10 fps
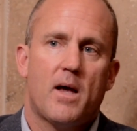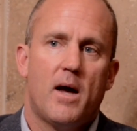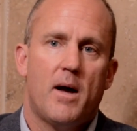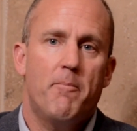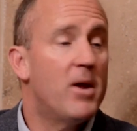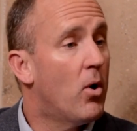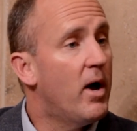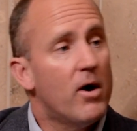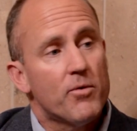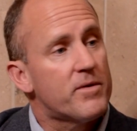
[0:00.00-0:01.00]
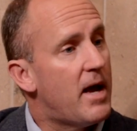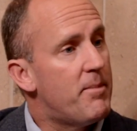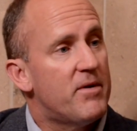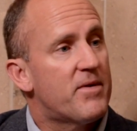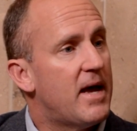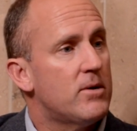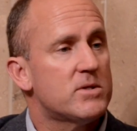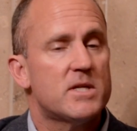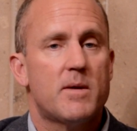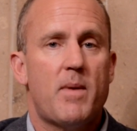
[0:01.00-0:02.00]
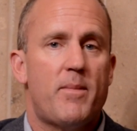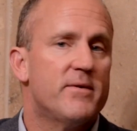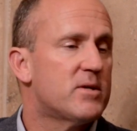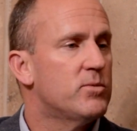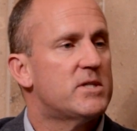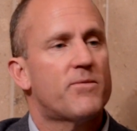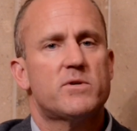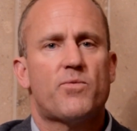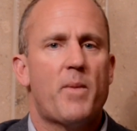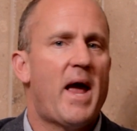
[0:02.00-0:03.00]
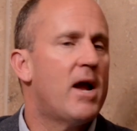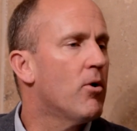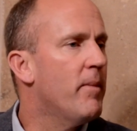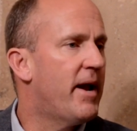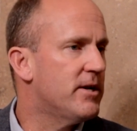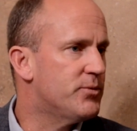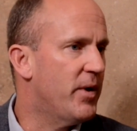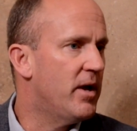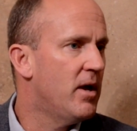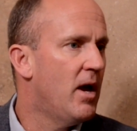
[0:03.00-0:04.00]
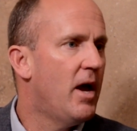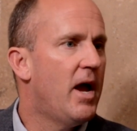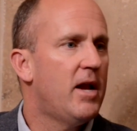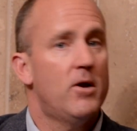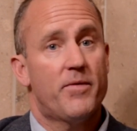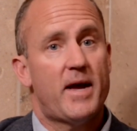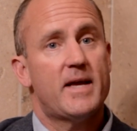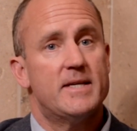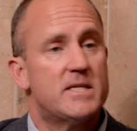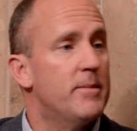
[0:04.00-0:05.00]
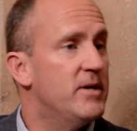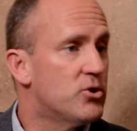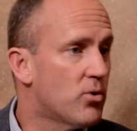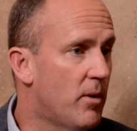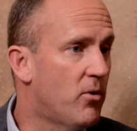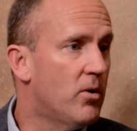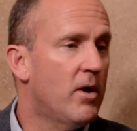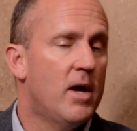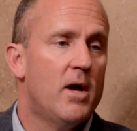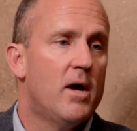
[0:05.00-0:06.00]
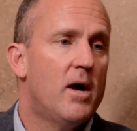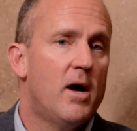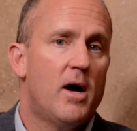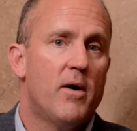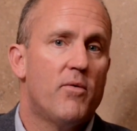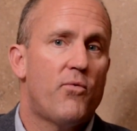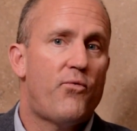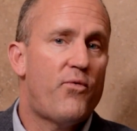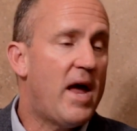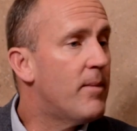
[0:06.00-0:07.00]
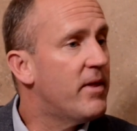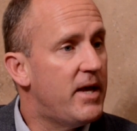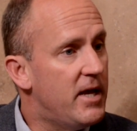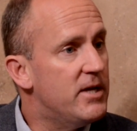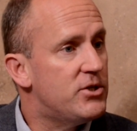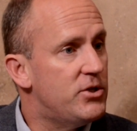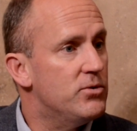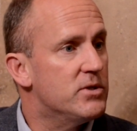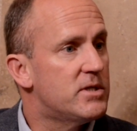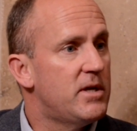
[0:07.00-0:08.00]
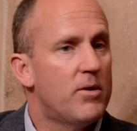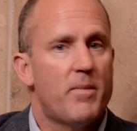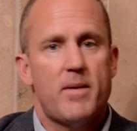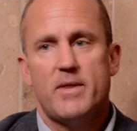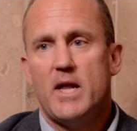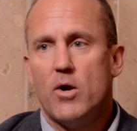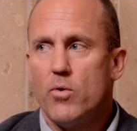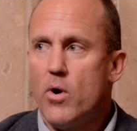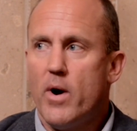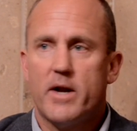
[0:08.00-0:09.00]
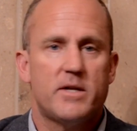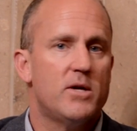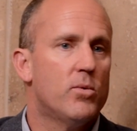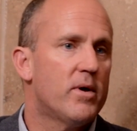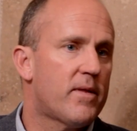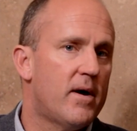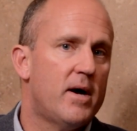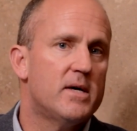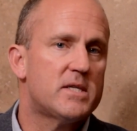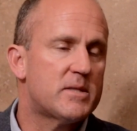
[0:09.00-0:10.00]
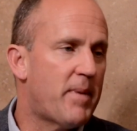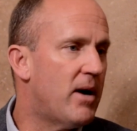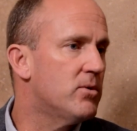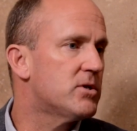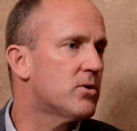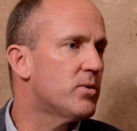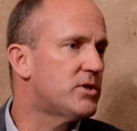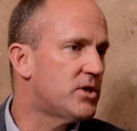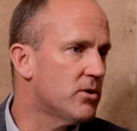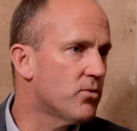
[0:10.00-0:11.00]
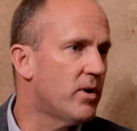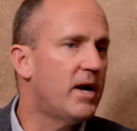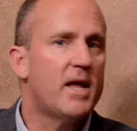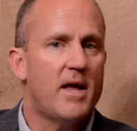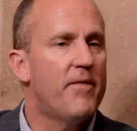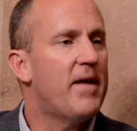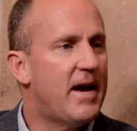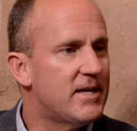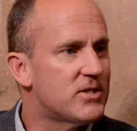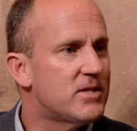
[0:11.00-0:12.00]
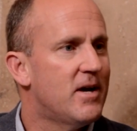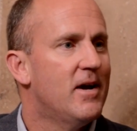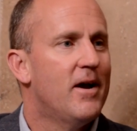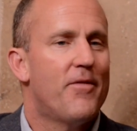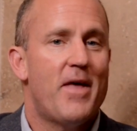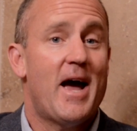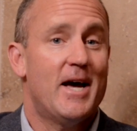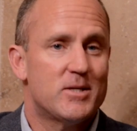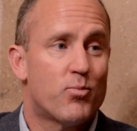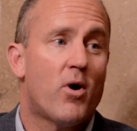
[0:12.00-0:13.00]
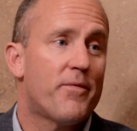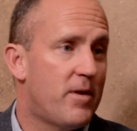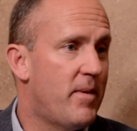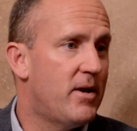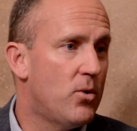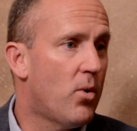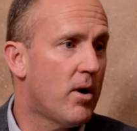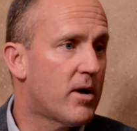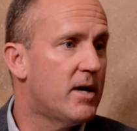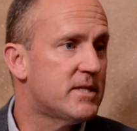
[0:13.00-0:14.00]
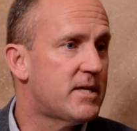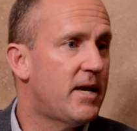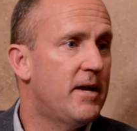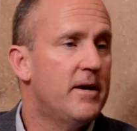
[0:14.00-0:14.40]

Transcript: mental health type of counseling, maybe if someone suffers from anger management and that gets them in trouble. Family issues, maybe they don't know how to deal with a spouse or with children, and again, that has brought them into our custody.